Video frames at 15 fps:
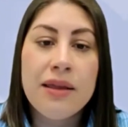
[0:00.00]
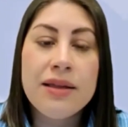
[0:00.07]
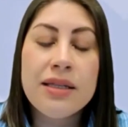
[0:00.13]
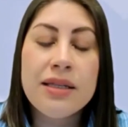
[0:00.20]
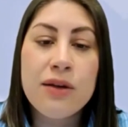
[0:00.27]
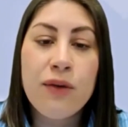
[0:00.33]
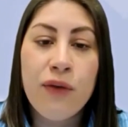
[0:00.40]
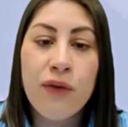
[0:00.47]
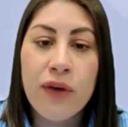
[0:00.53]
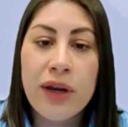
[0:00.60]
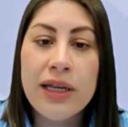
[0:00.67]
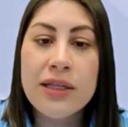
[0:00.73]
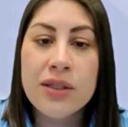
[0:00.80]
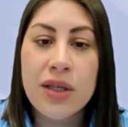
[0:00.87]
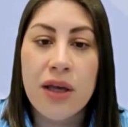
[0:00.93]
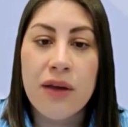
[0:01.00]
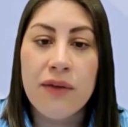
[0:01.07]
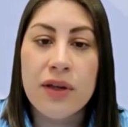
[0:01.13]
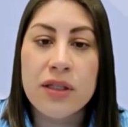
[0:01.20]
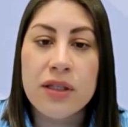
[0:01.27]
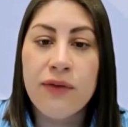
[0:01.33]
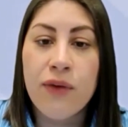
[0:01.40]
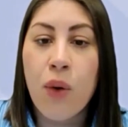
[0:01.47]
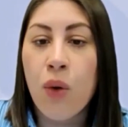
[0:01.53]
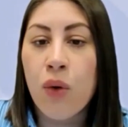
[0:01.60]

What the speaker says: This is a free service for